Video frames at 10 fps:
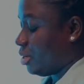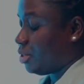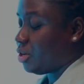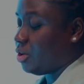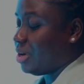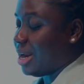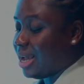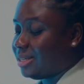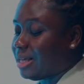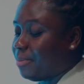So the
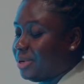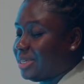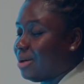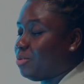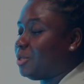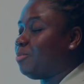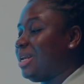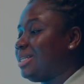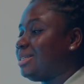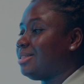next step is that we
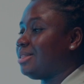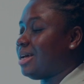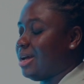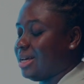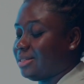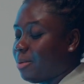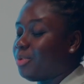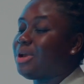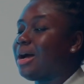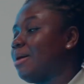split the
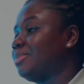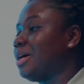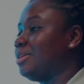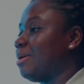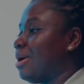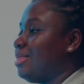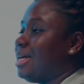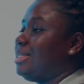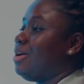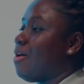sample that comes out into about
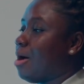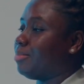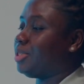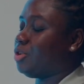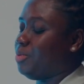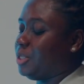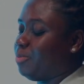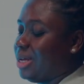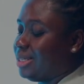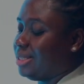30 grams. So we
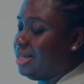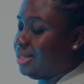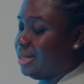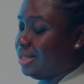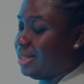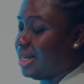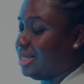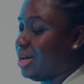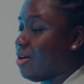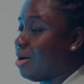split this
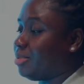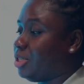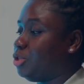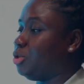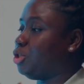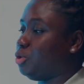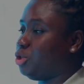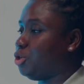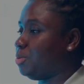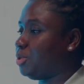30 grams into 2
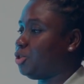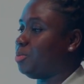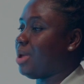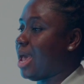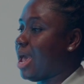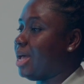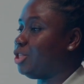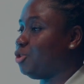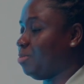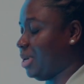teams, 2A
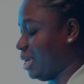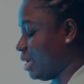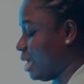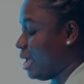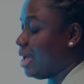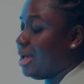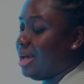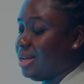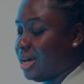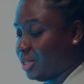and 2B,
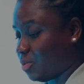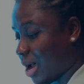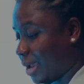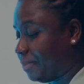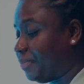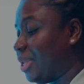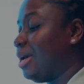and here's why.